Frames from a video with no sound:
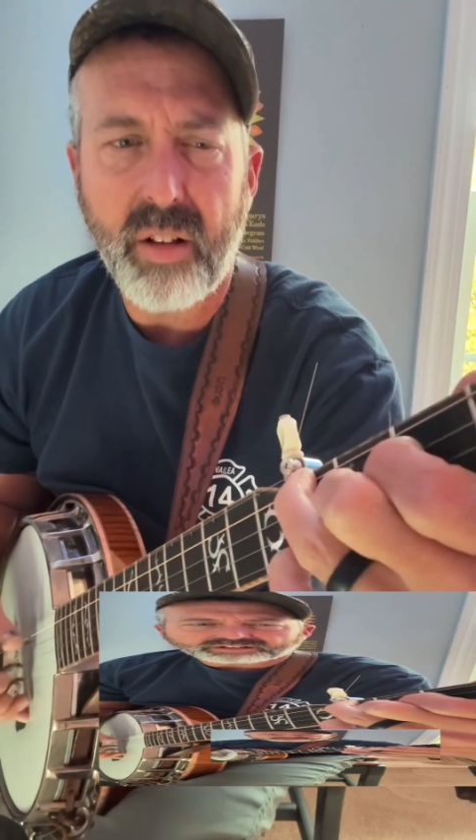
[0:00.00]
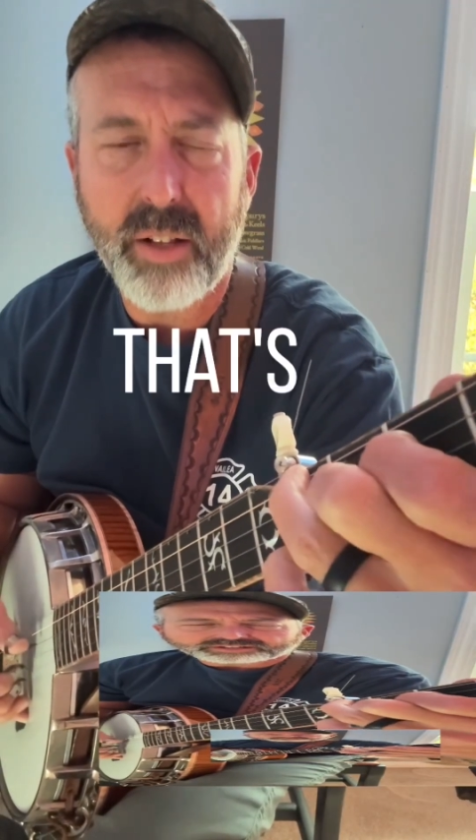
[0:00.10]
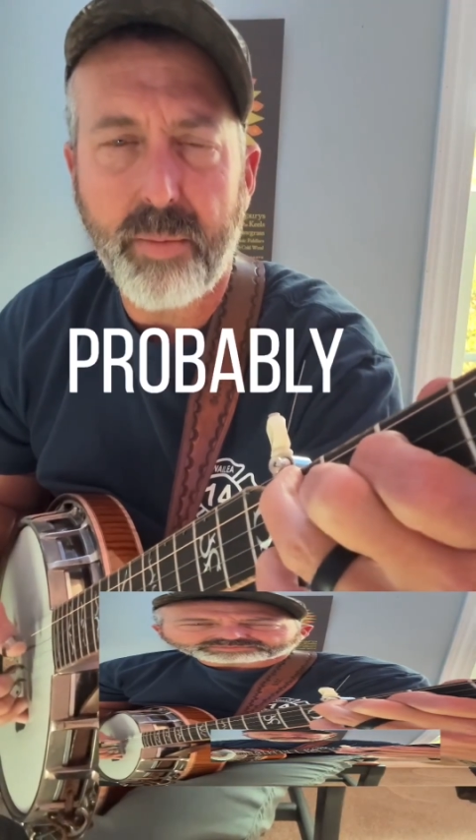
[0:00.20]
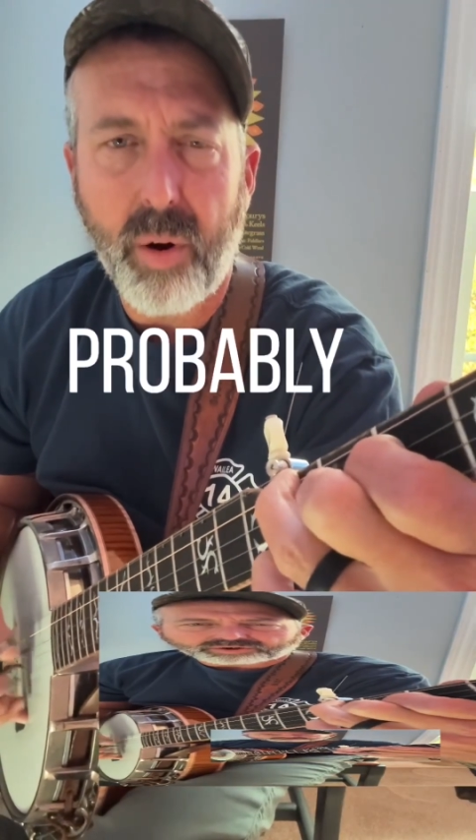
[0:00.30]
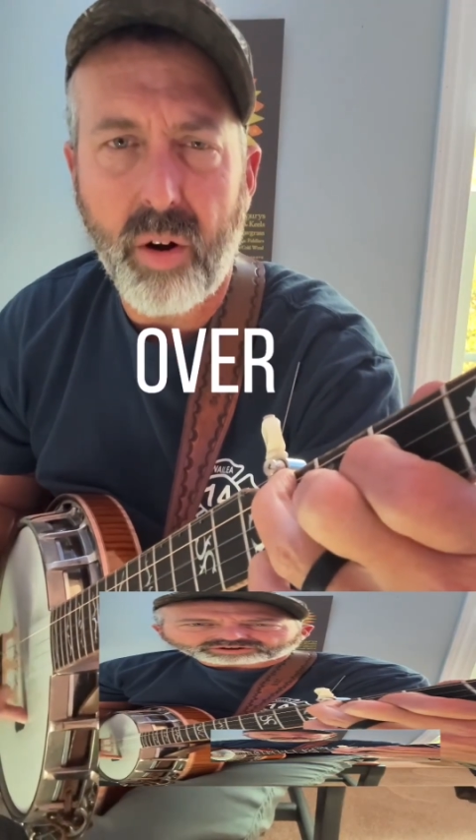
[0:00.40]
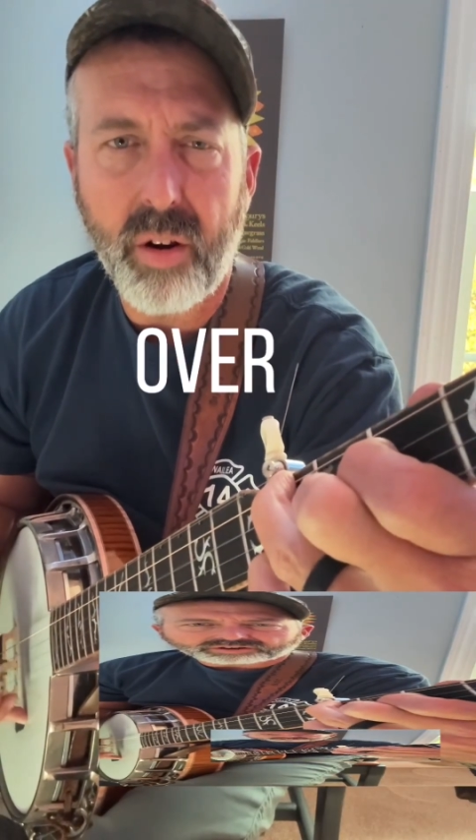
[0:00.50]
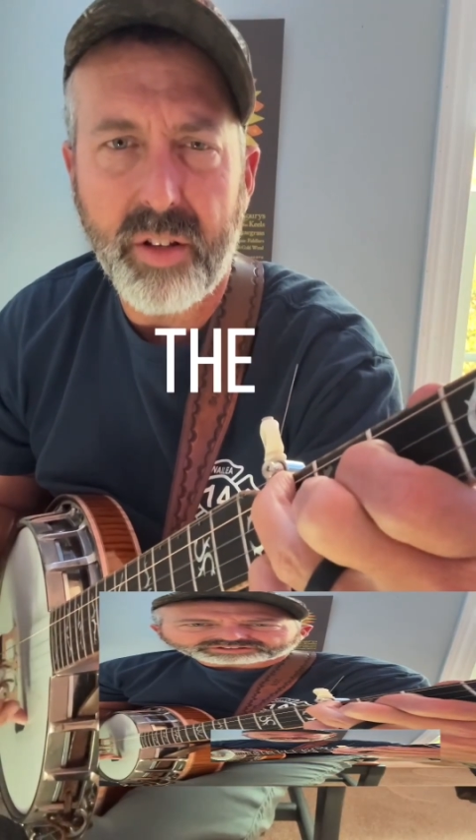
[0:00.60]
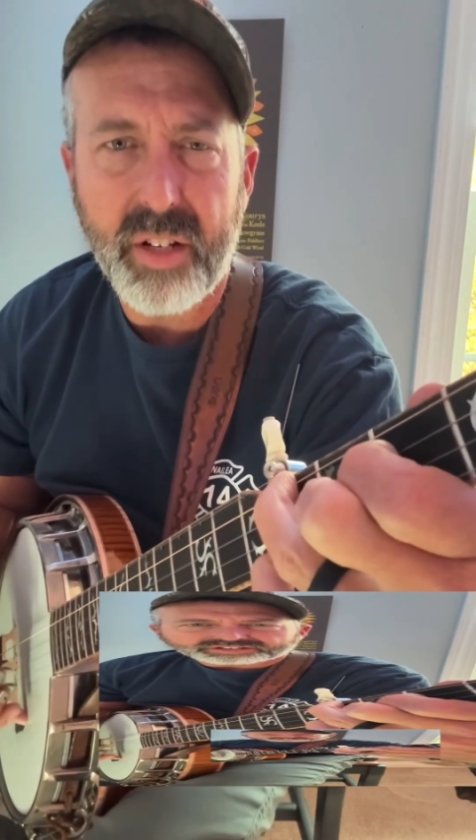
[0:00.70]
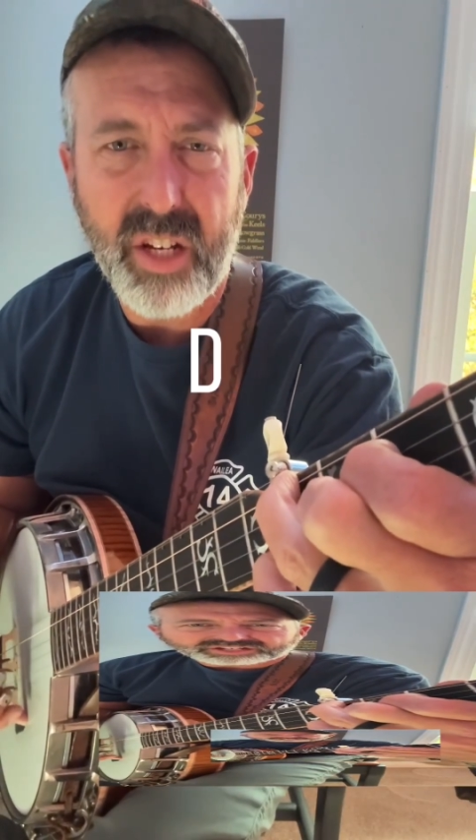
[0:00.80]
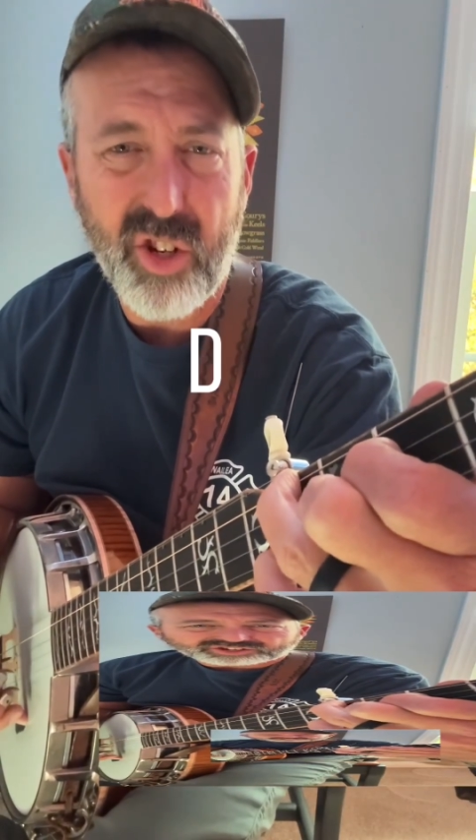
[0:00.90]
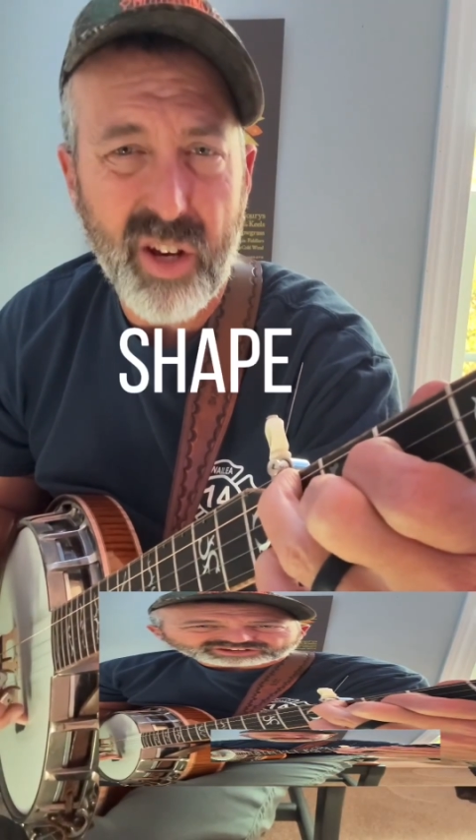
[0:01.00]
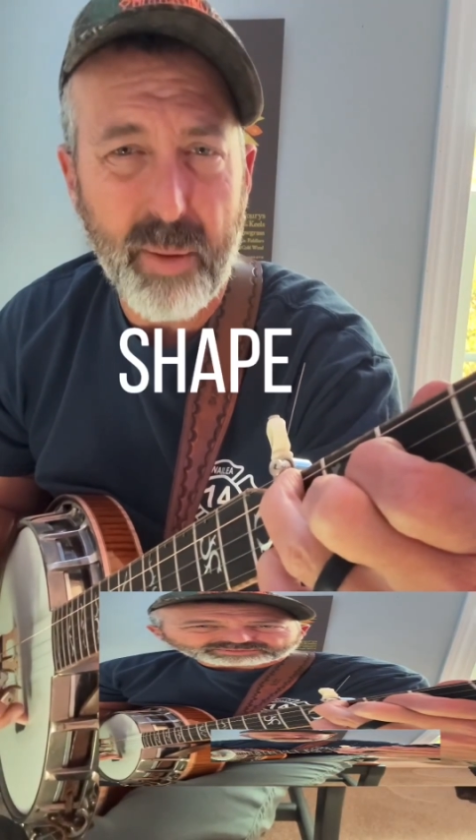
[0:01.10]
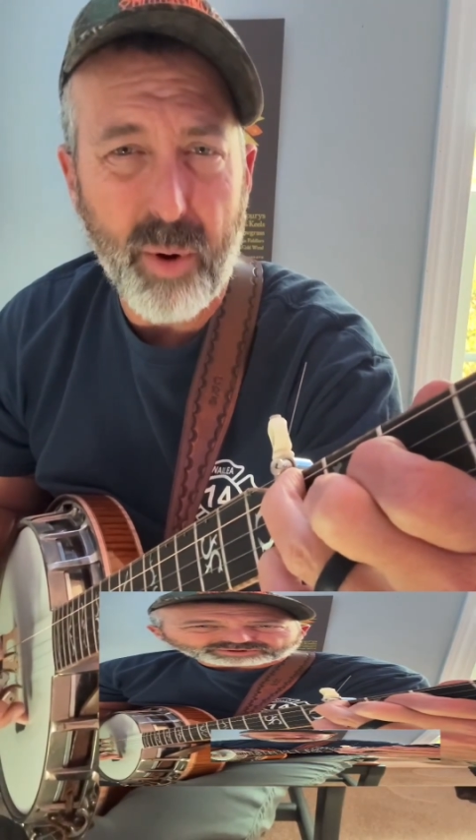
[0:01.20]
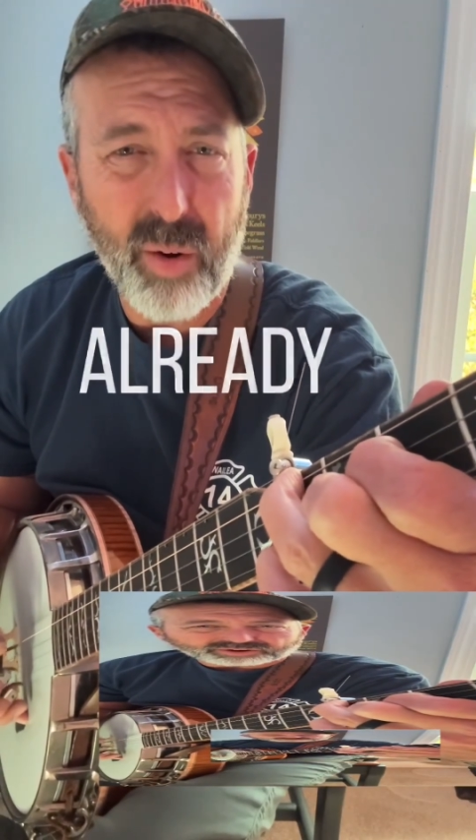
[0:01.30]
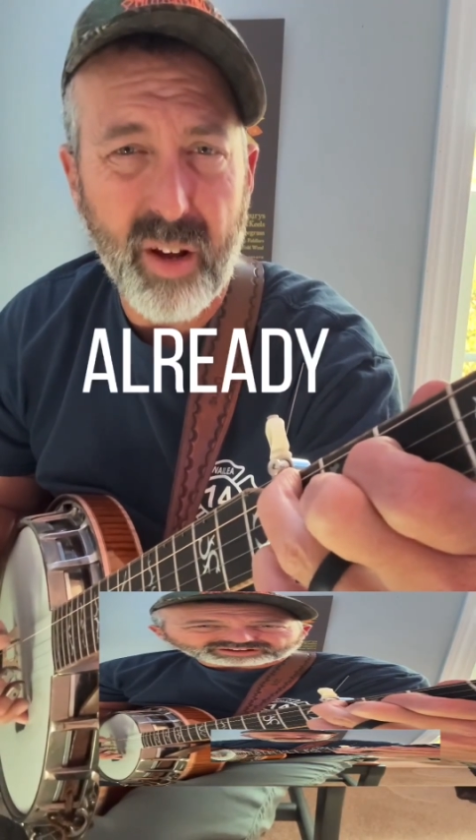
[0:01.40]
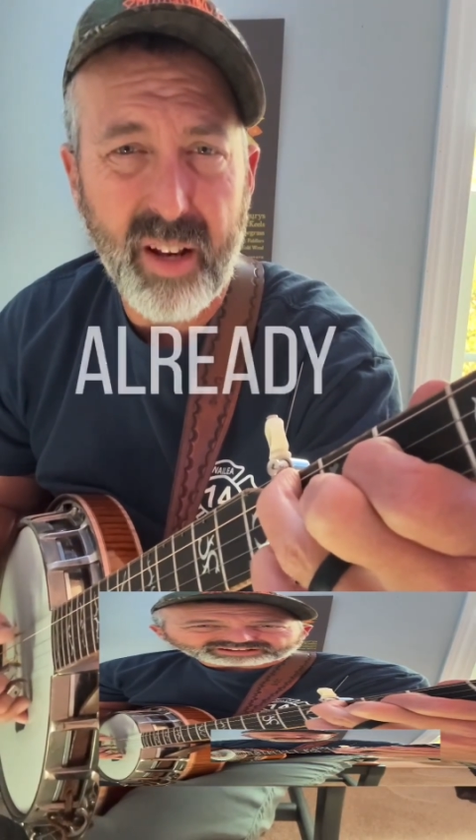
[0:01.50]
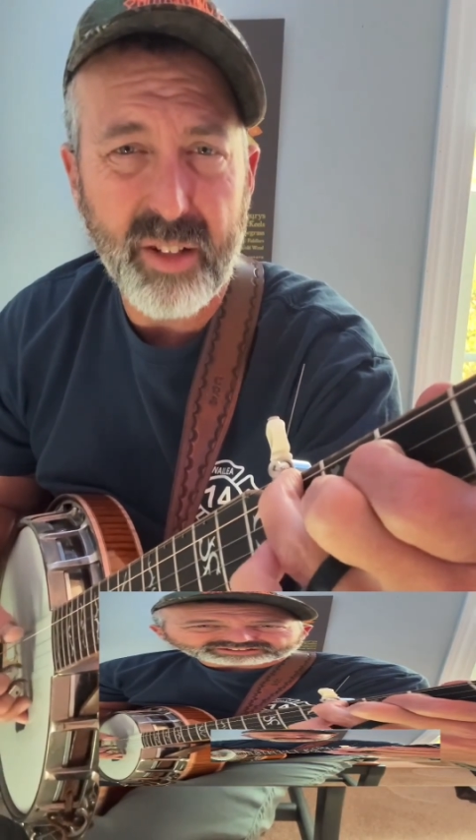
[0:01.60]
that's part of the D shape already.